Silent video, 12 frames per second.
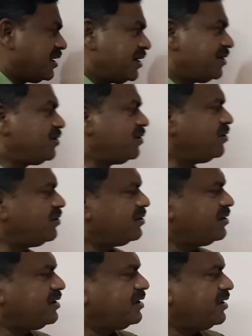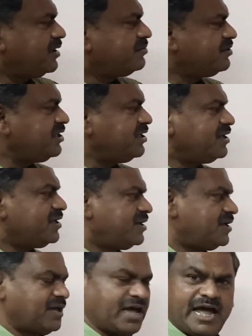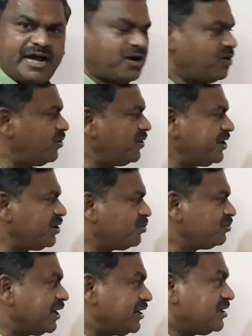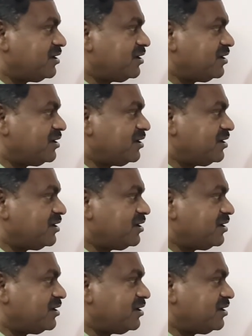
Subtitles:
You know, the according to that